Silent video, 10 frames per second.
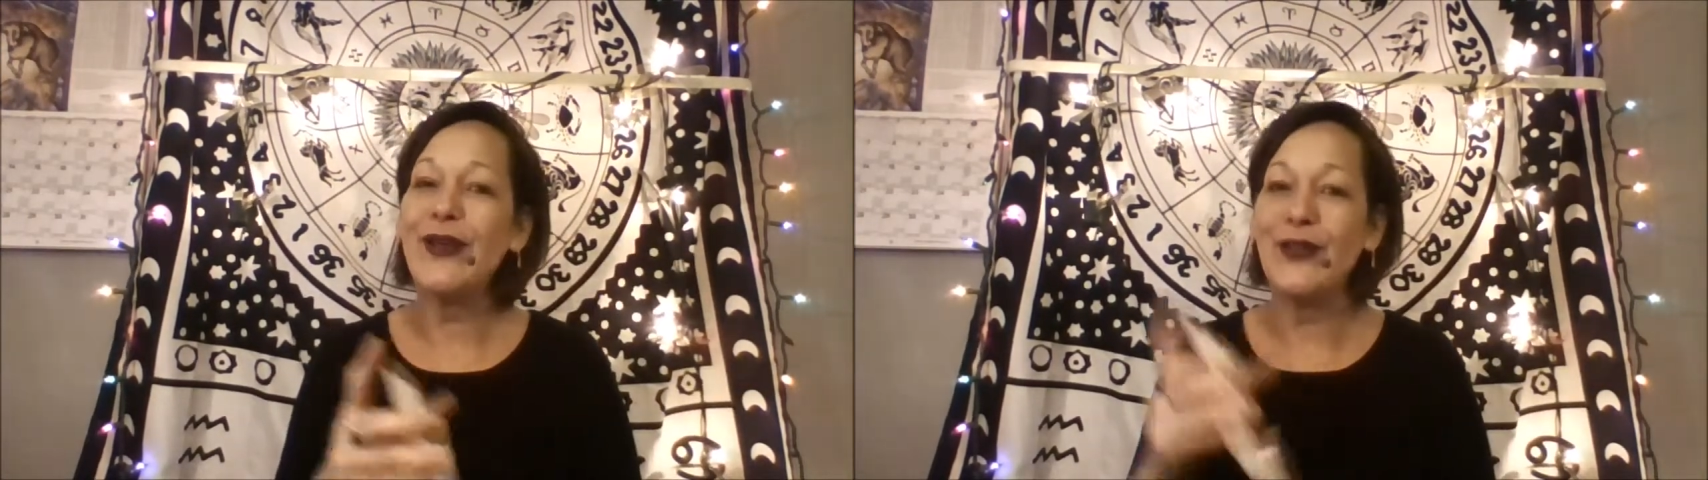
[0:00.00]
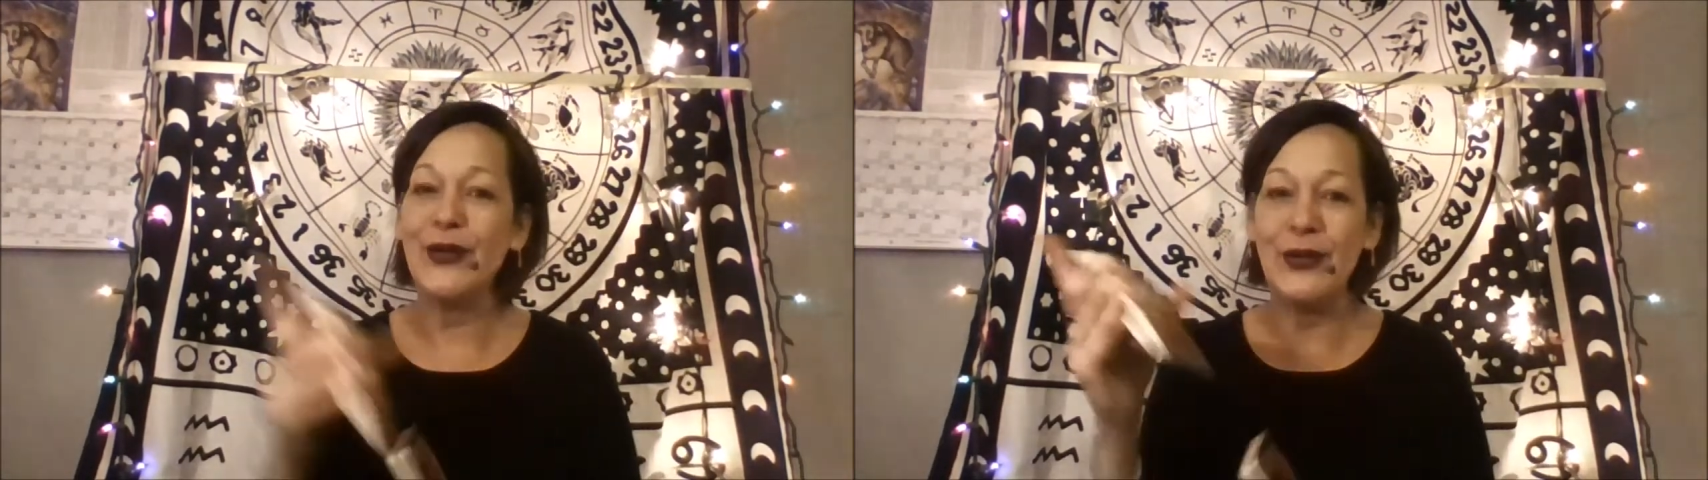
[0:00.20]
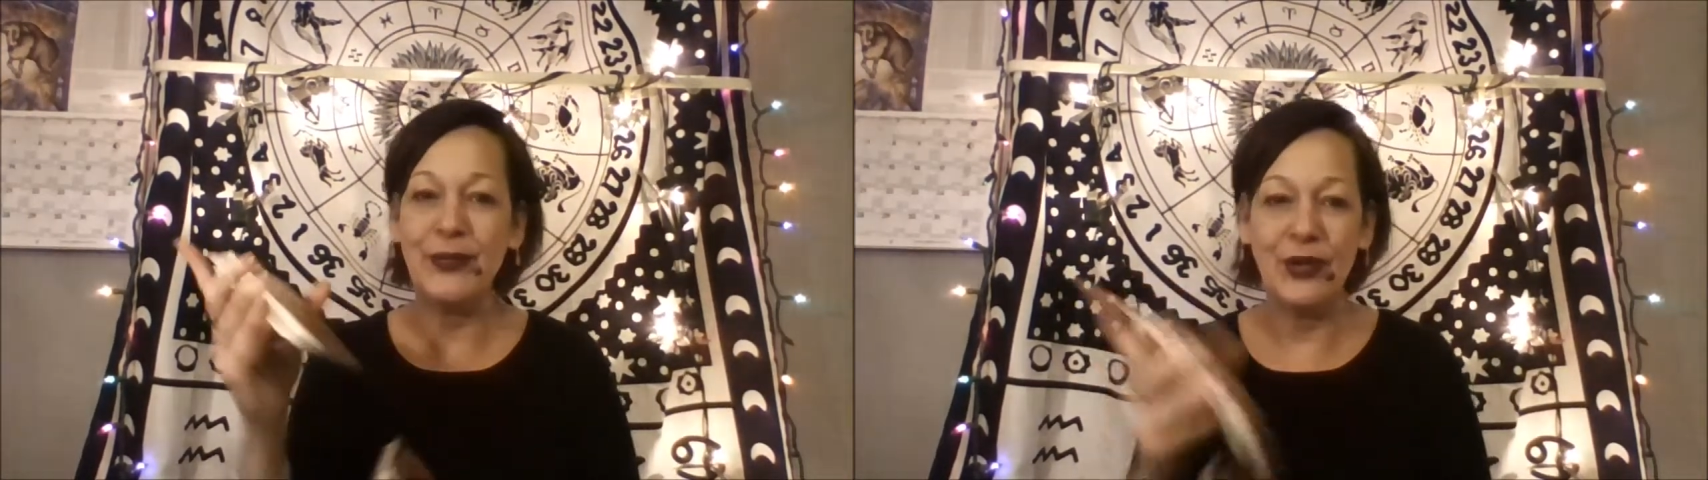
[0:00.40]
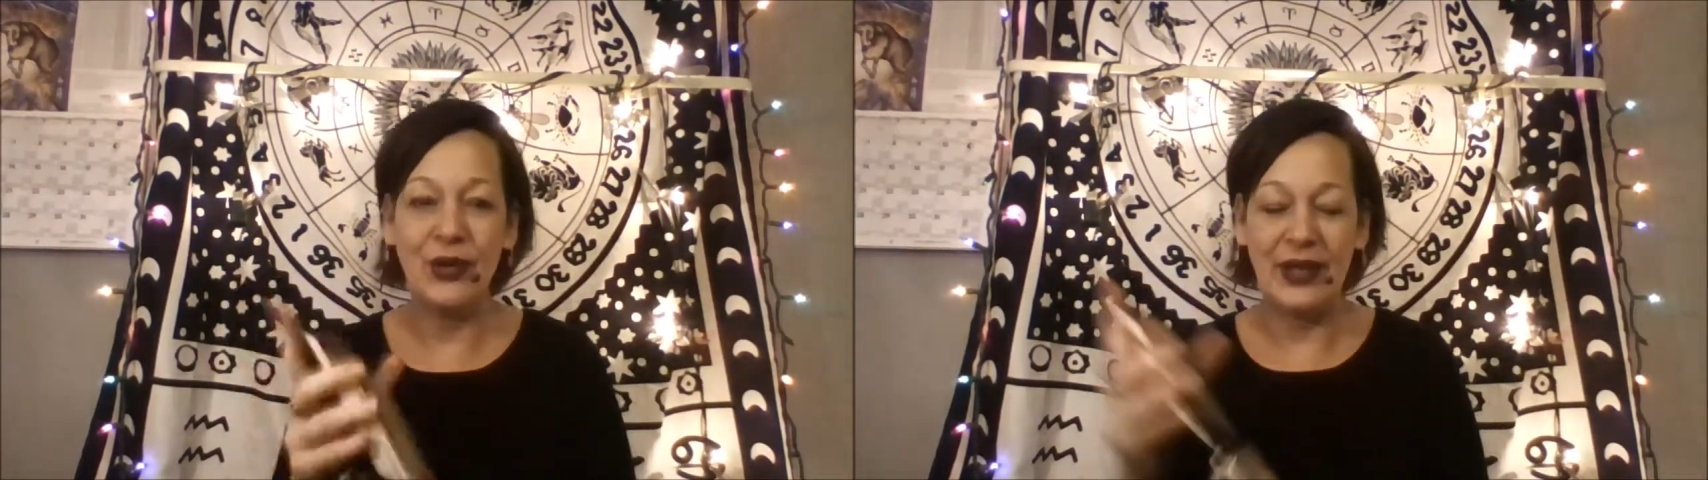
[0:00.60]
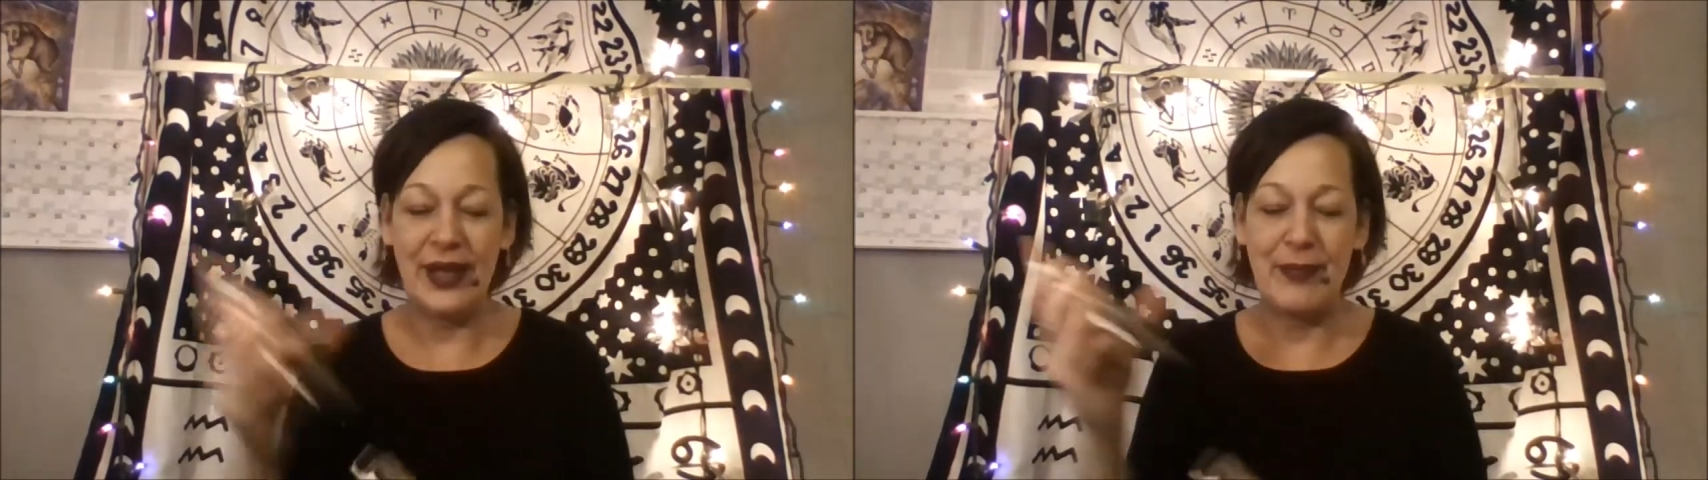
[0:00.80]
from
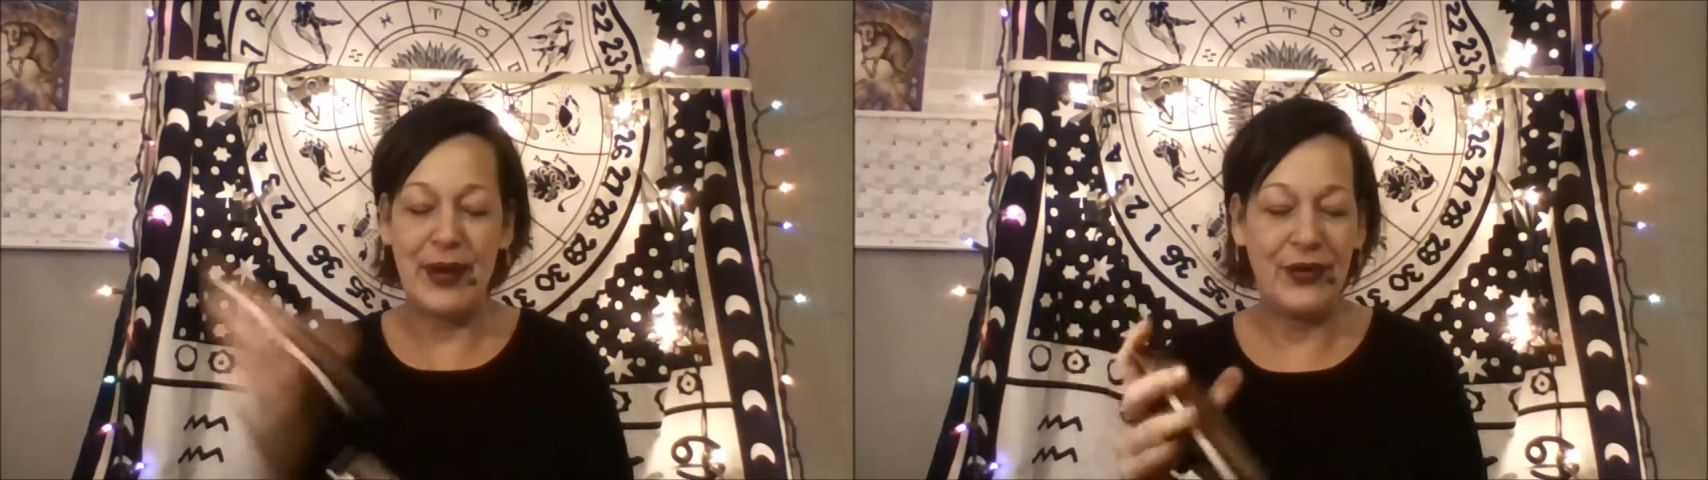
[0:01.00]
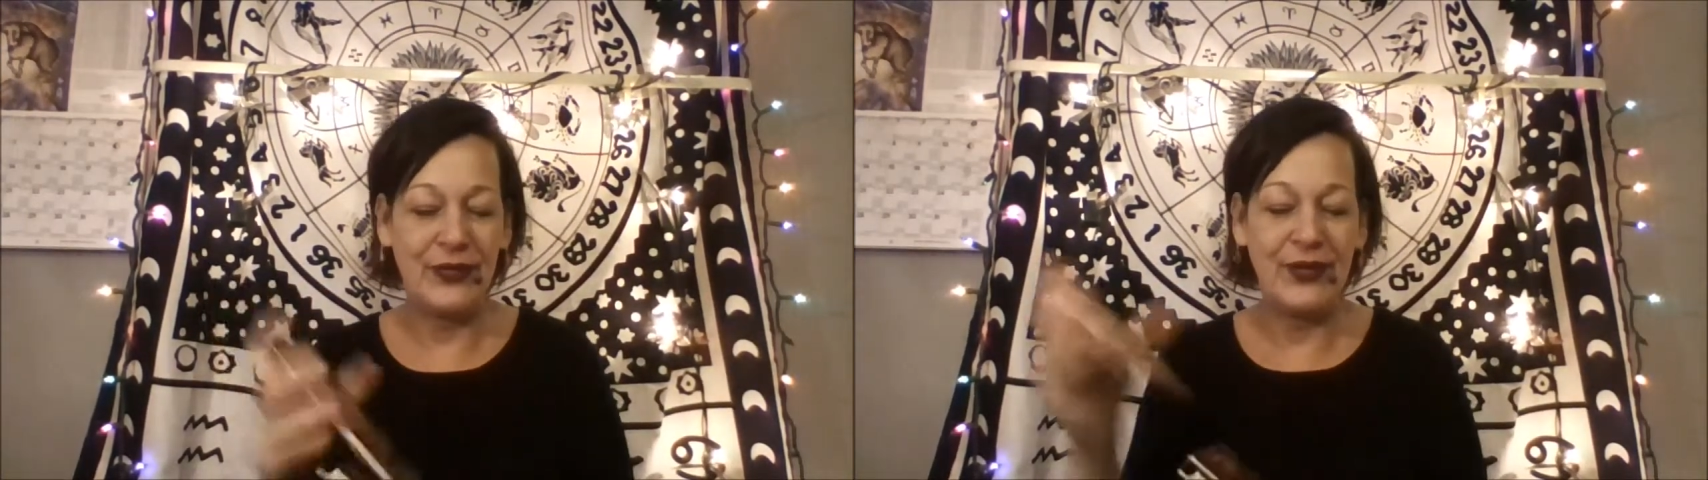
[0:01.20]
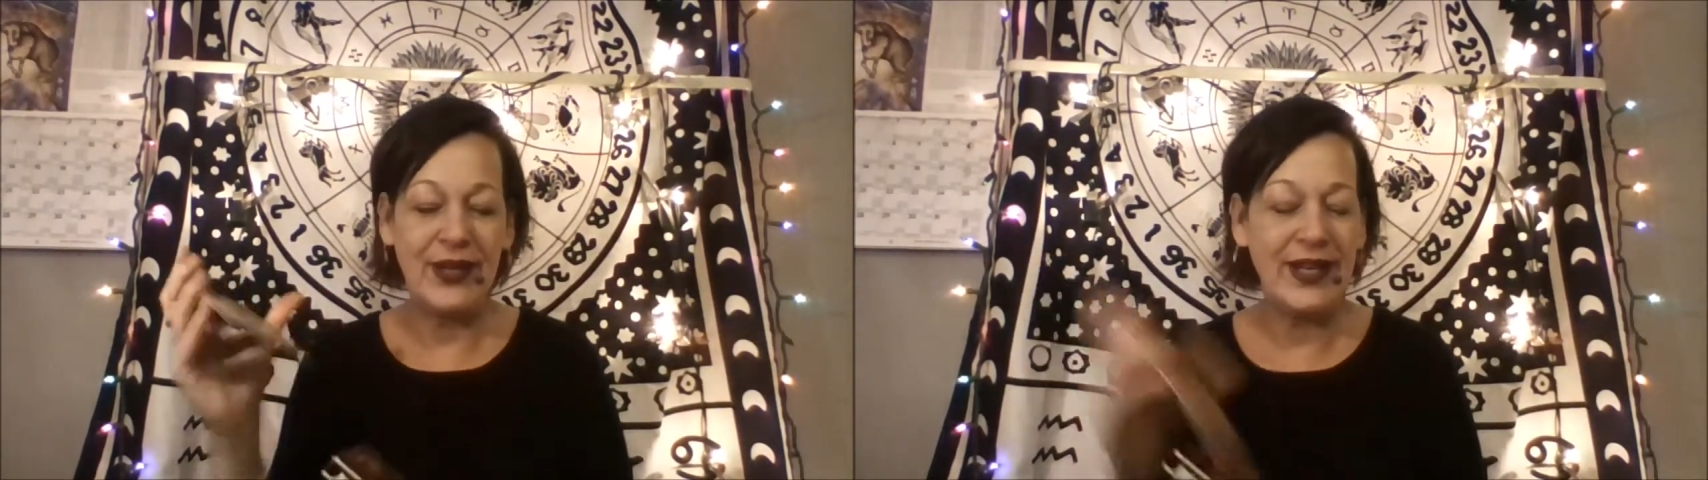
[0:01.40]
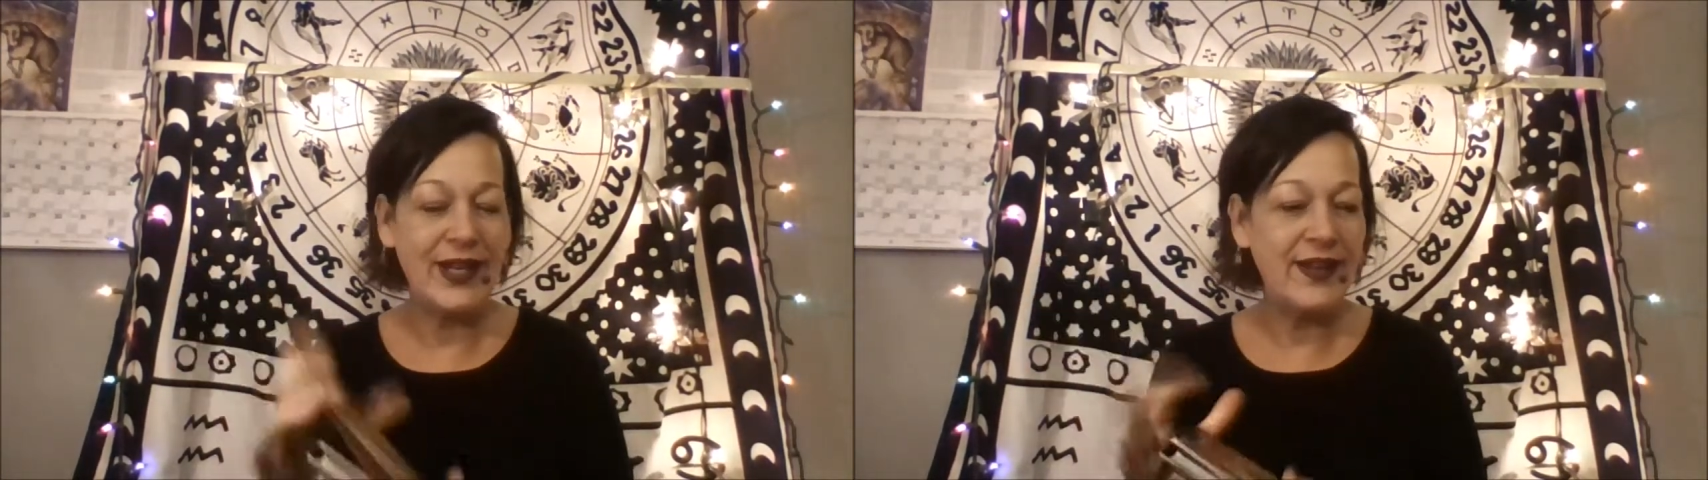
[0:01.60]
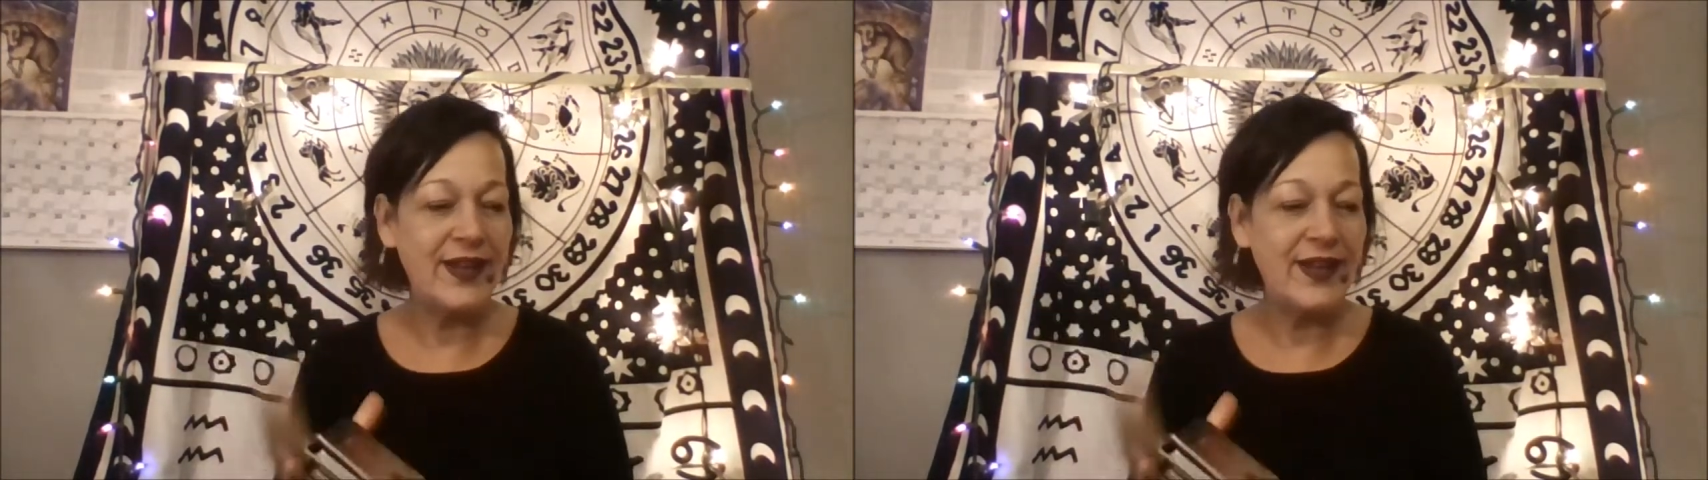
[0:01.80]
Colette Baron Reid.